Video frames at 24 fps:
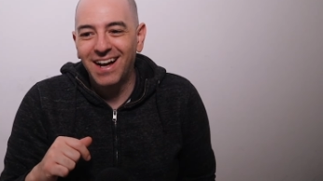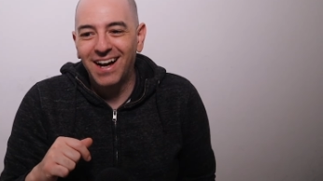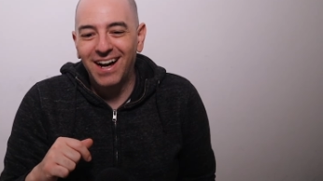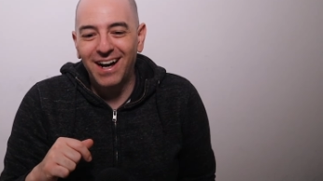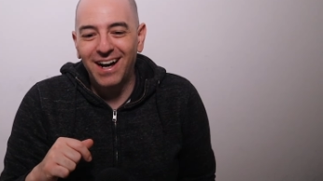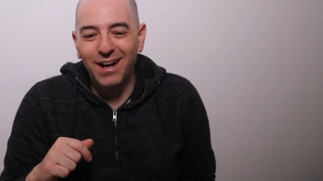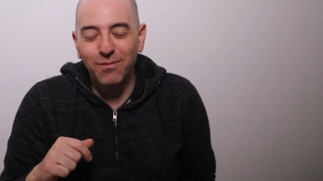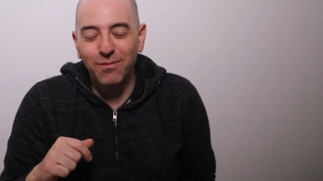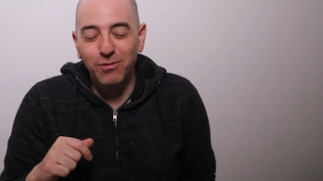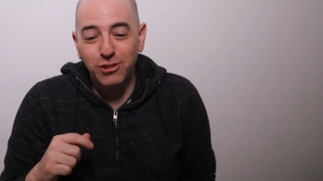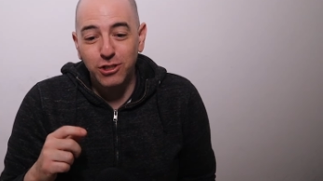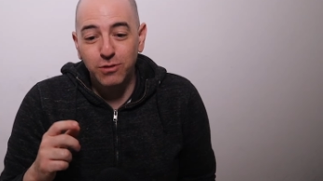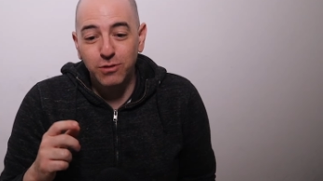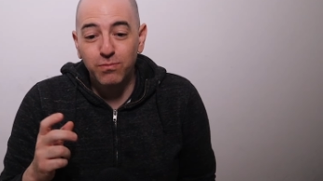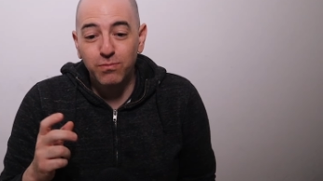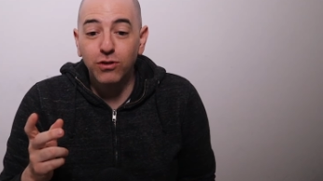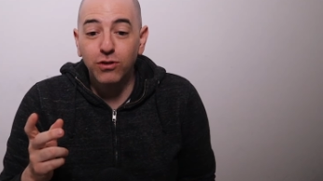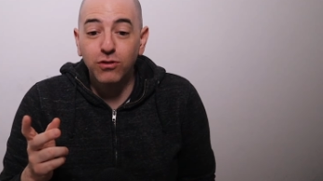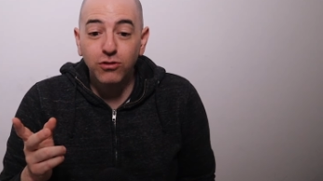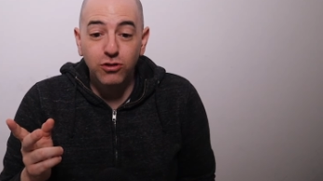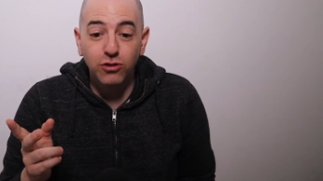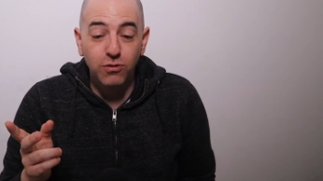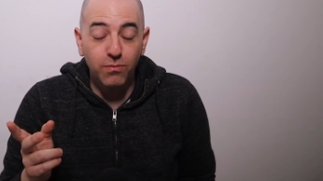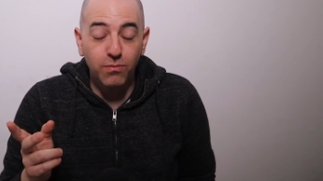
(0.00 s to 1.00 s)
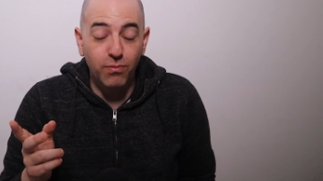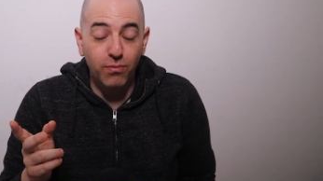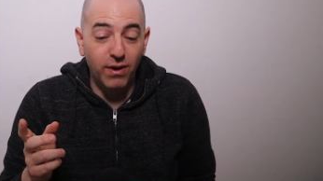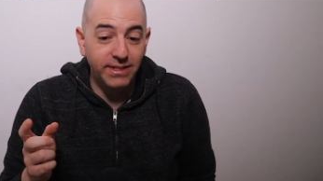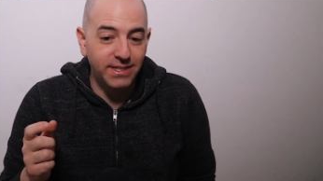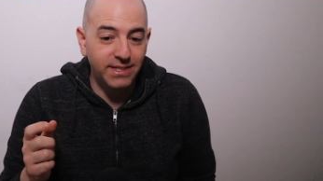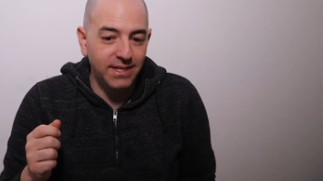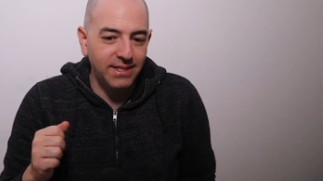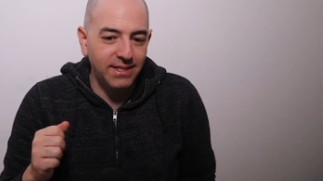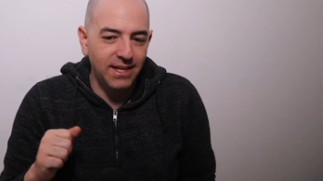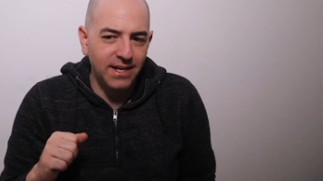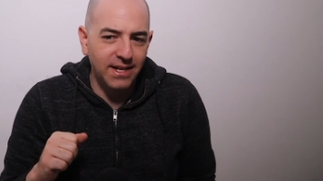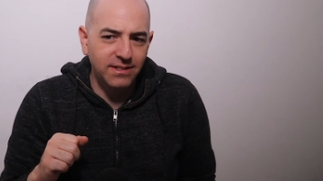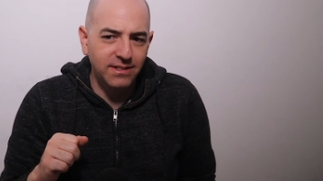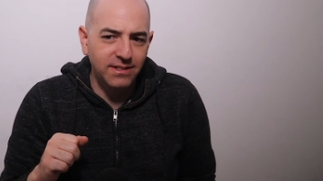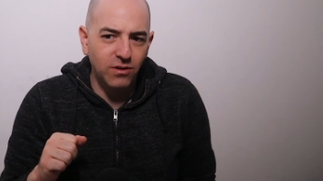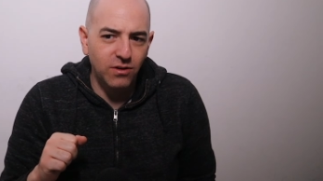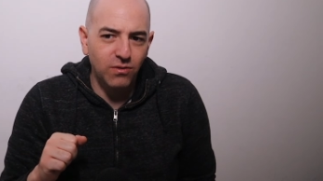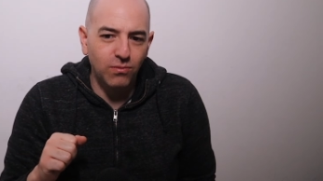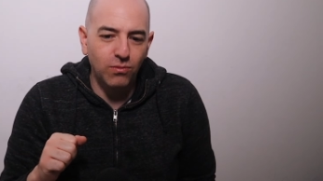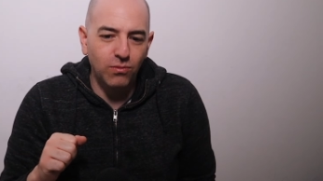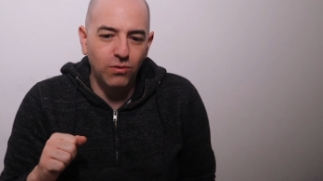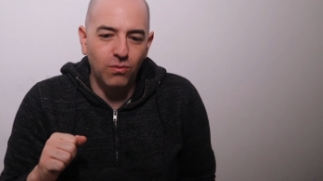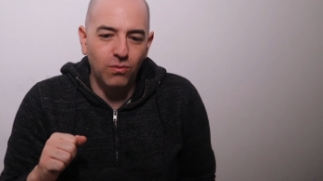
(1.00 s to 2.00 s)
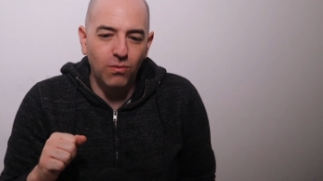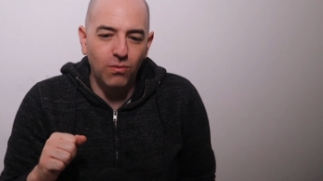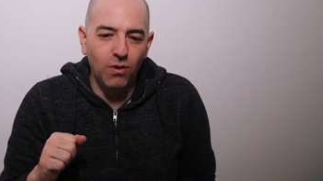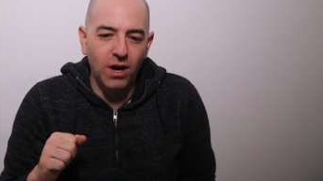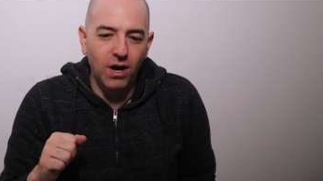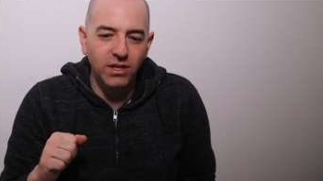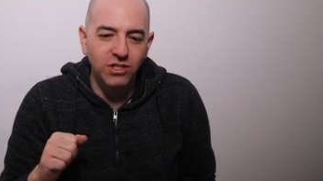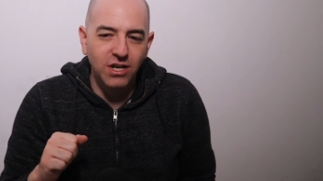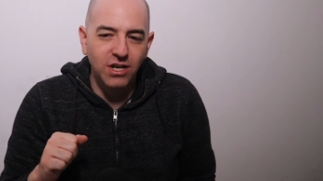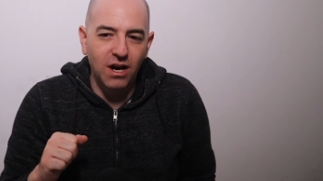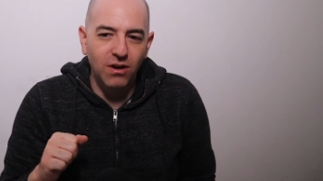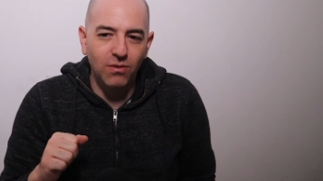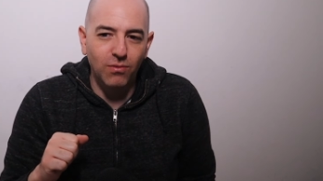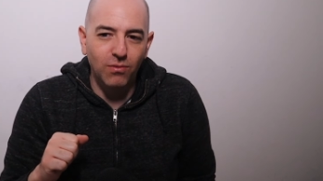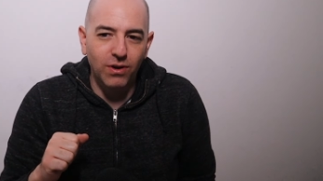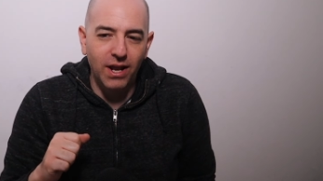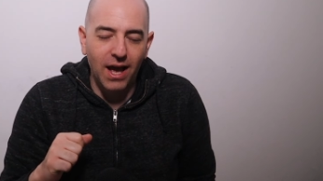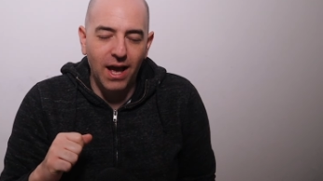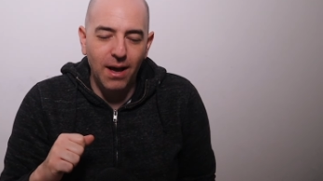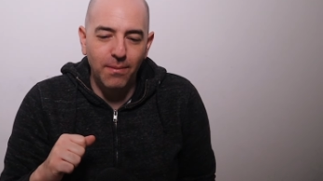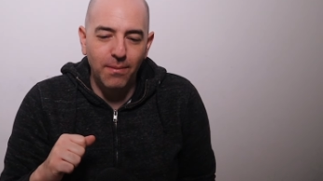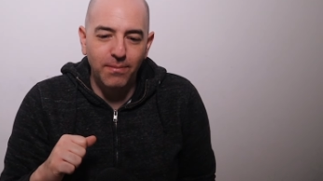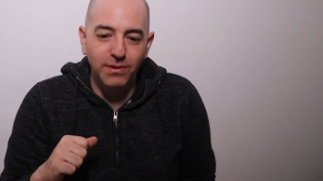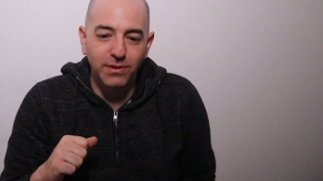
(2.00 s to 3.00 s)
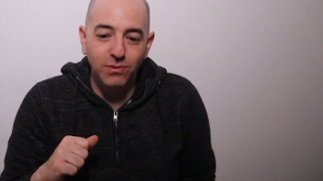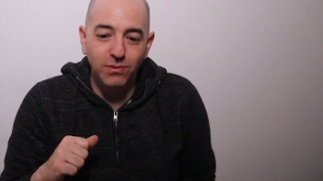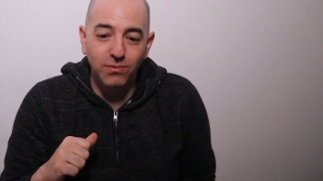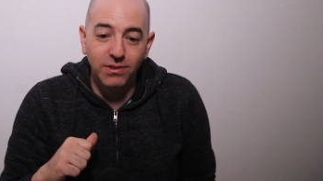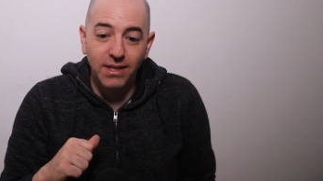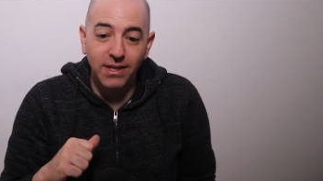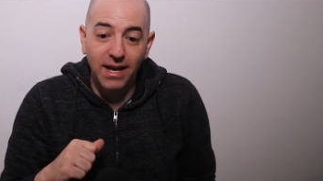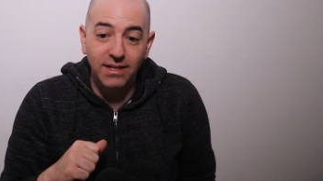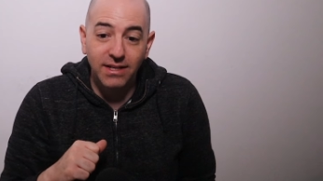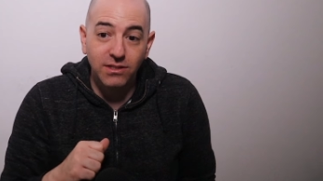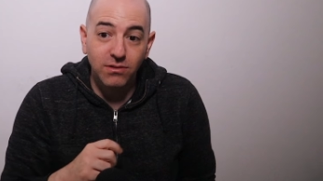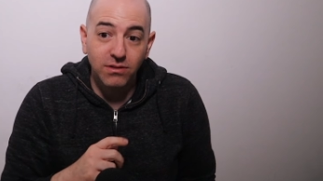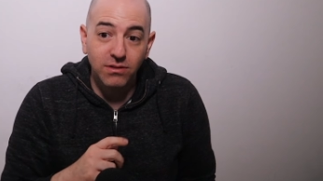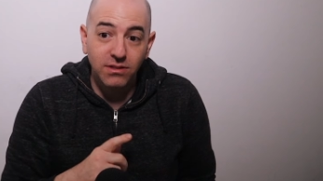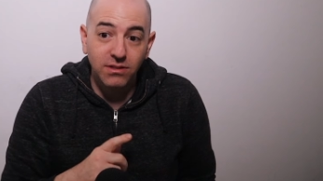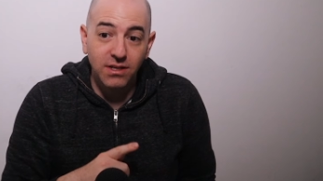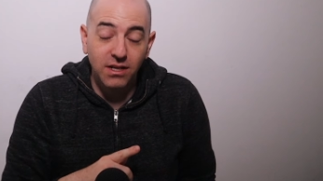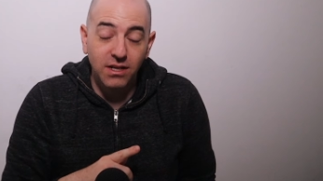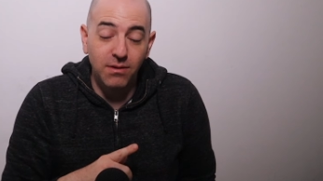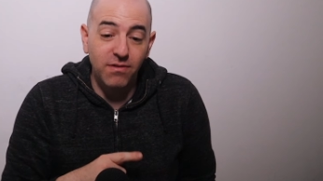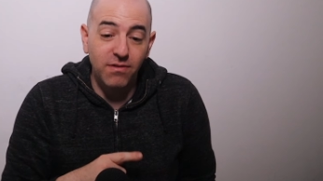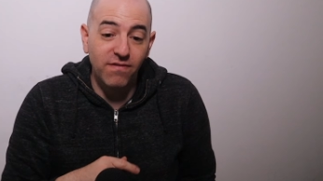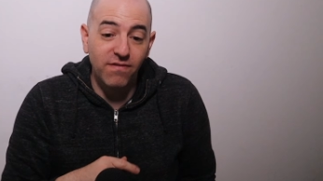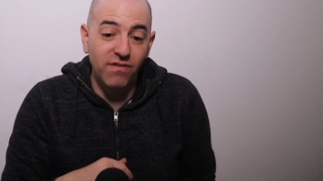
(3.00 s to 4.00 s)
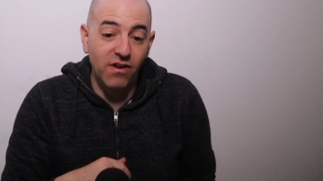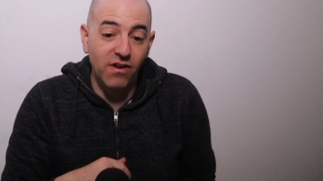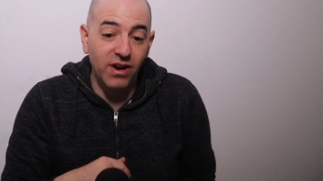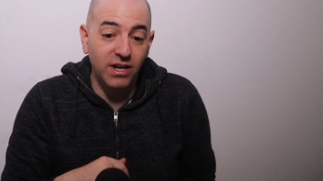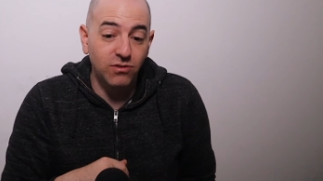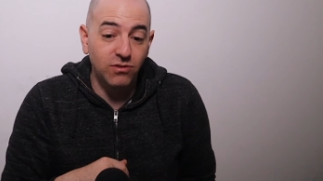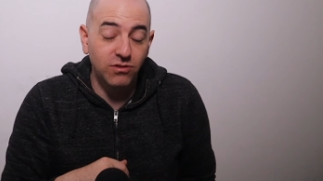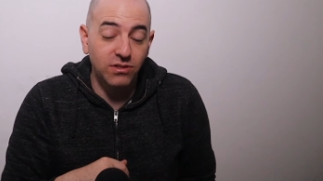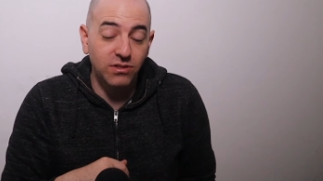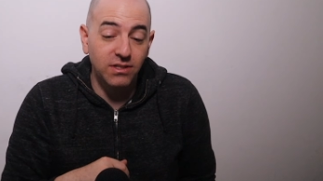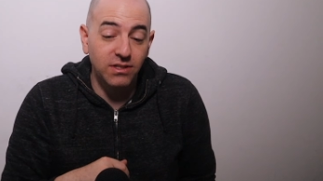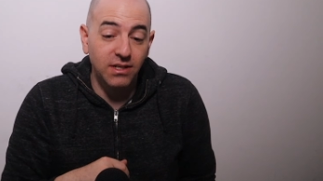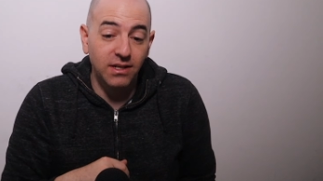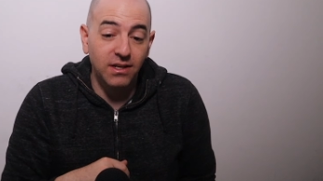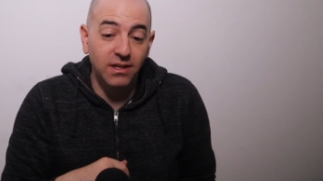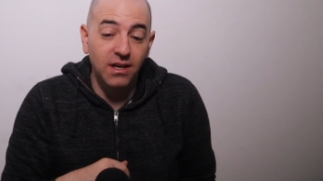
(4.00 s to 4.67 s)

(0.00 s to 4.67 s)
Which is producer price index. So we'll watch out what happens with that. So it's going to be very interesting.